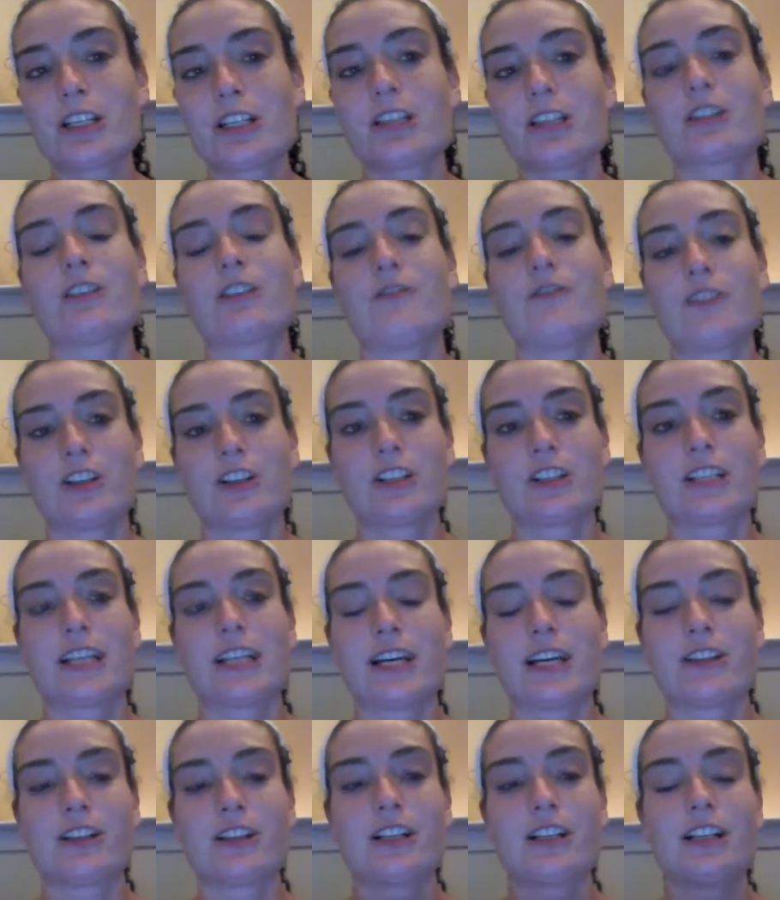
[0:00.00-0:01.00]
they'll convert
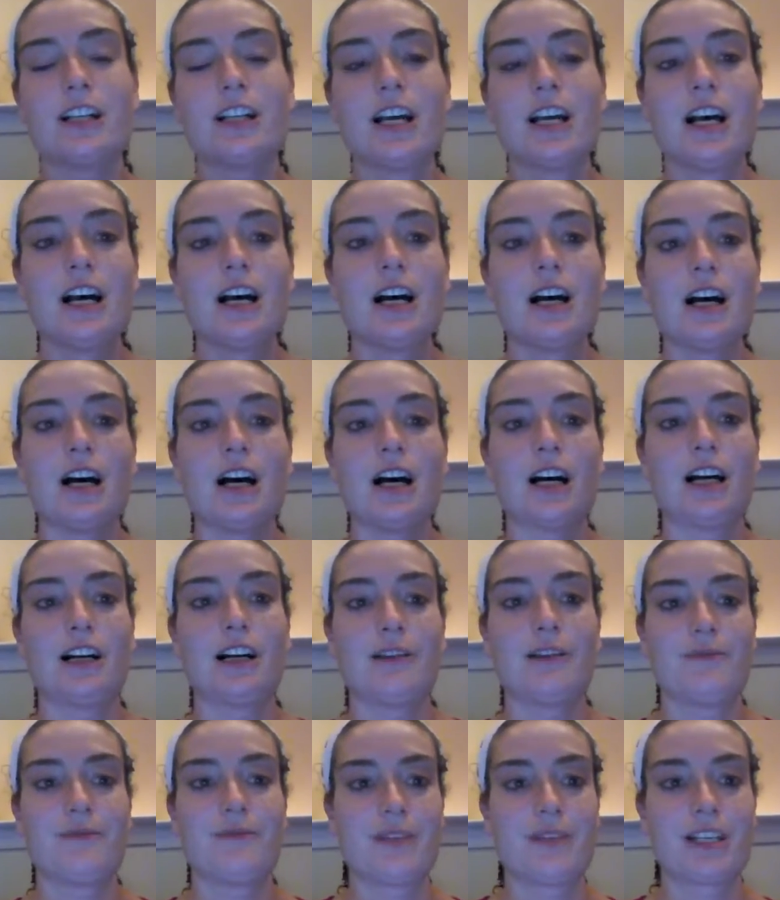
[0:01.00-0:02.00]
together
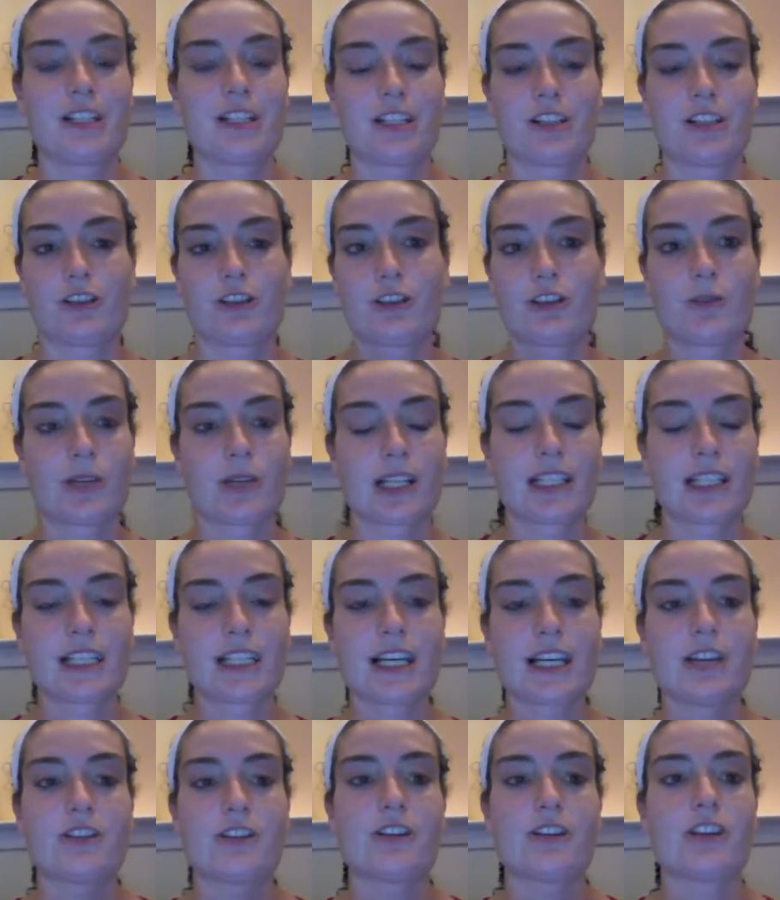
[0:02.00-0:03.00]
because they're doing it
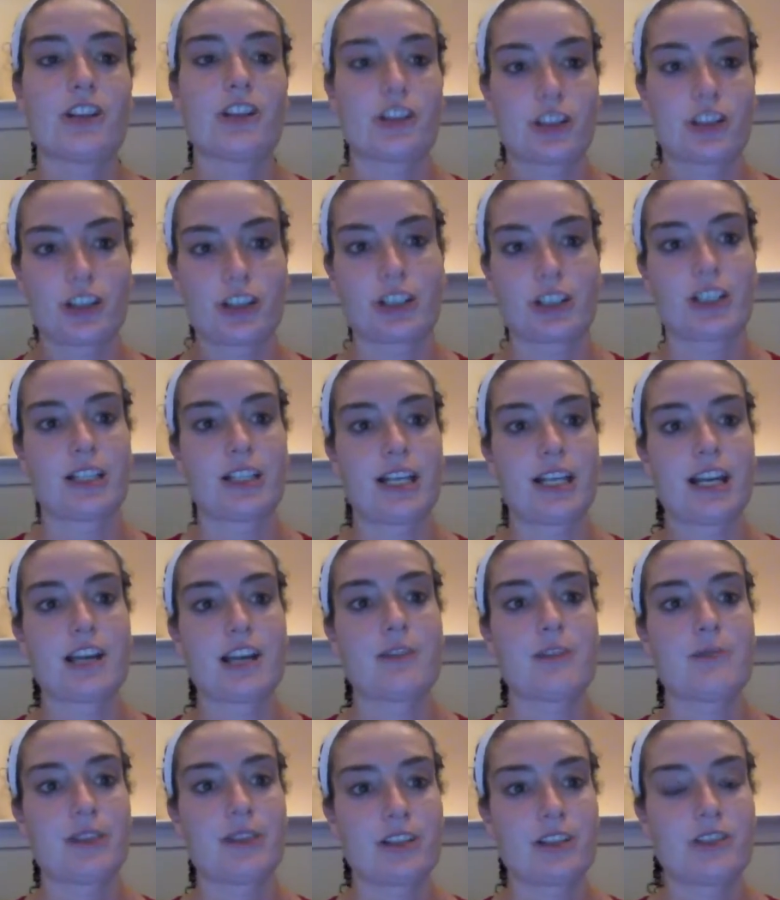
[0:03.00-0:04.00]
together and they're just excited
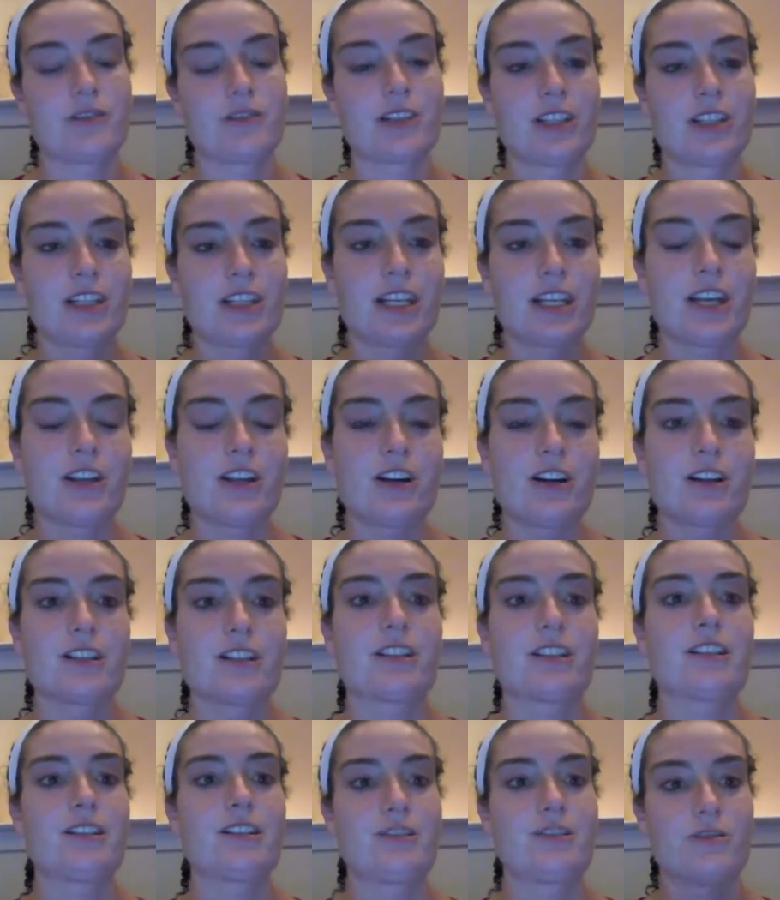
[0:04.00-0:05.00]
about doing it together. And
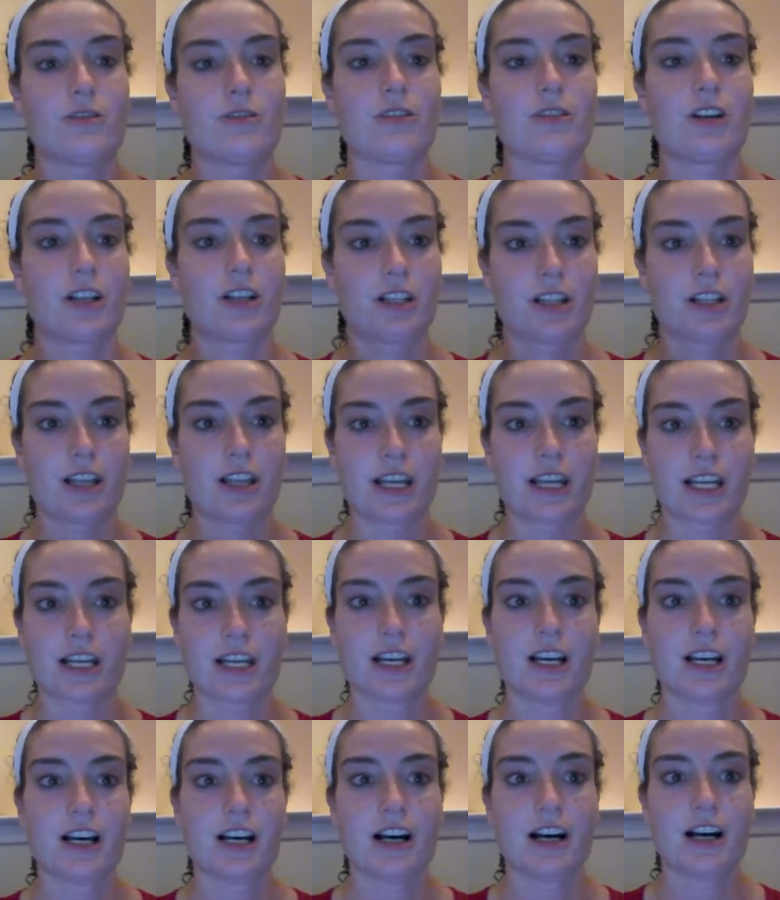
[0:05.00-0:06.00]
it's no longer like
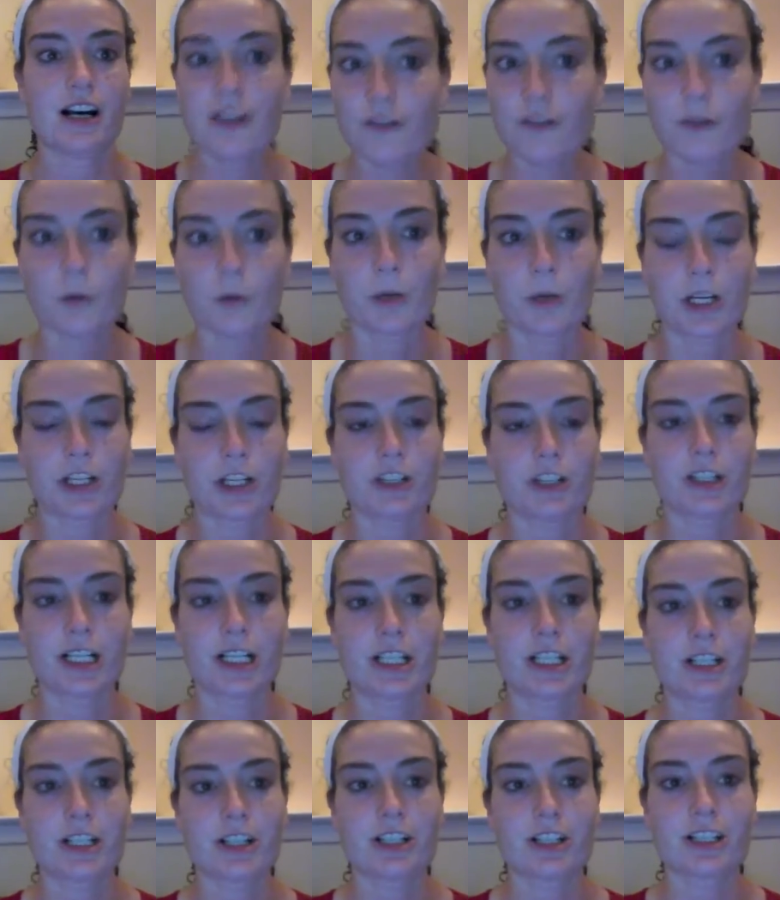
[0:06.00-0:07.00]
40
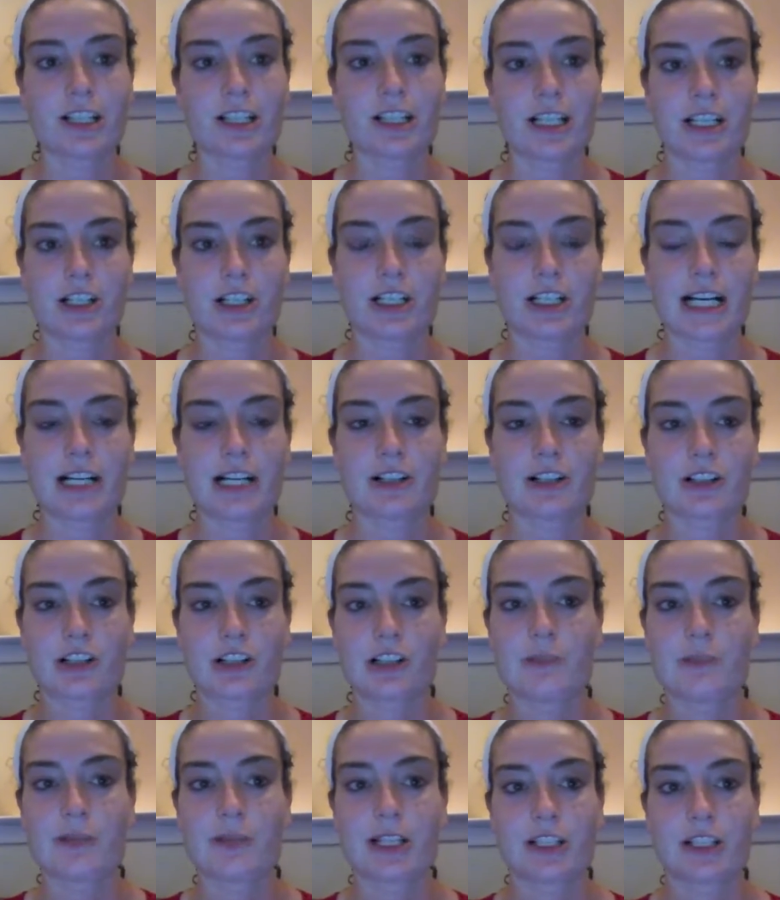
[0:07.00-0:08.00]
strangers in their challenge
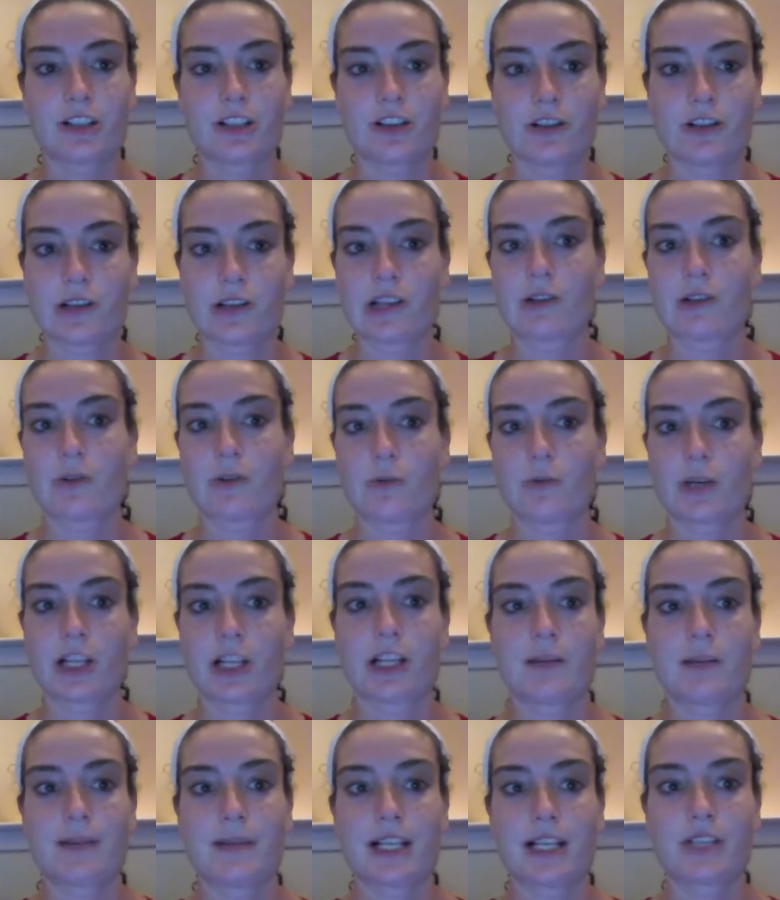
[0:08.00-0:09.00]
group because they're doing it with one of
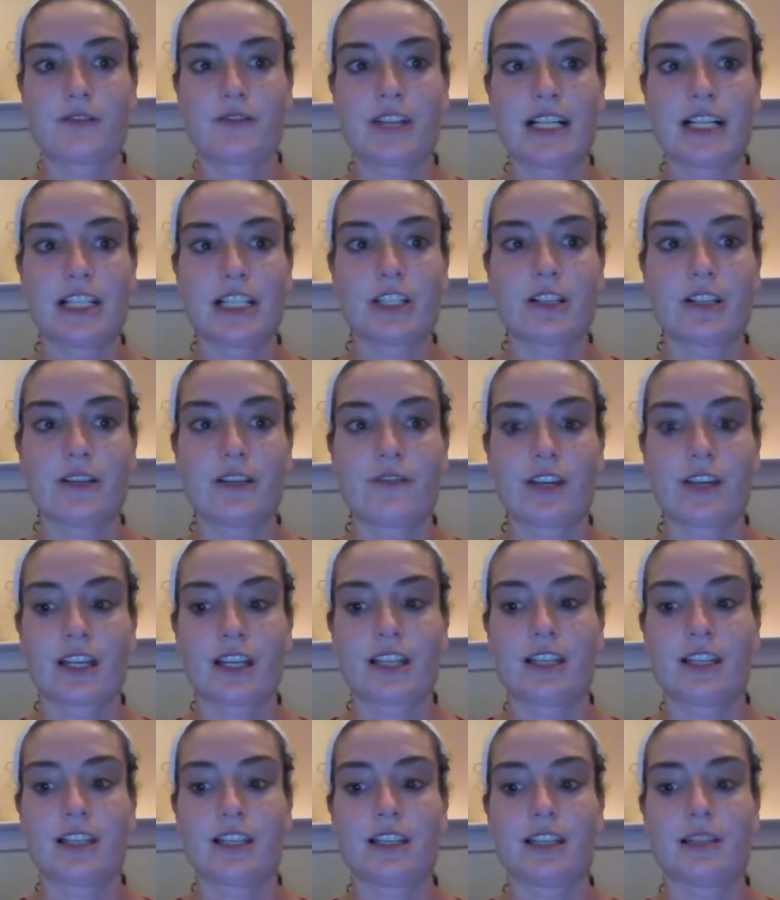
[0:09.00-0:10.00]
their best friends. So I feel like
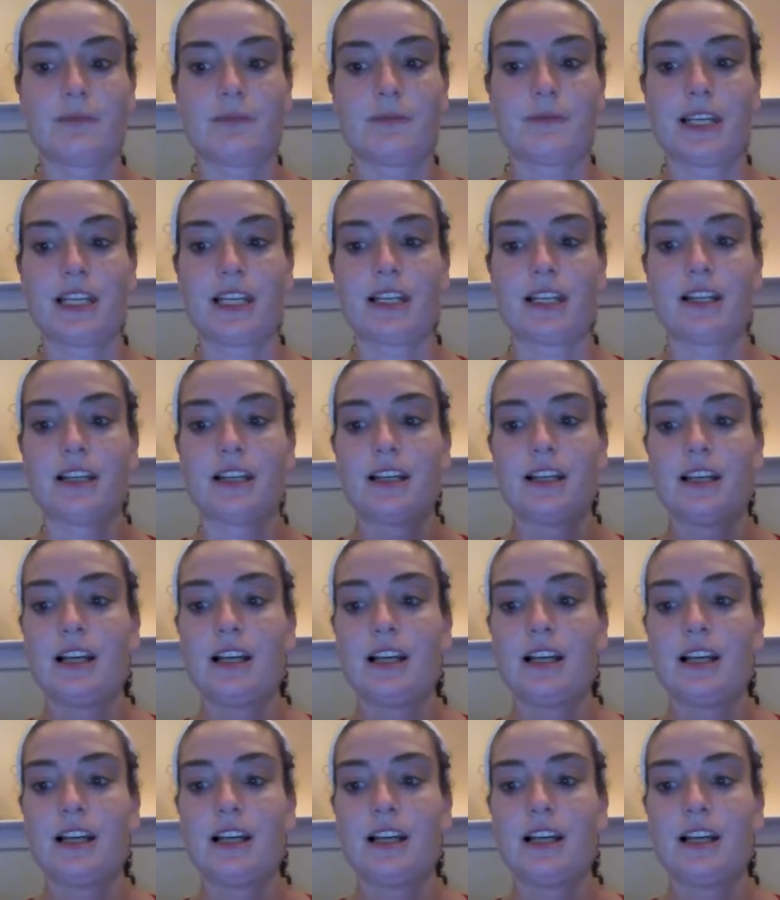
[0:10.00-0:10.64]
this has been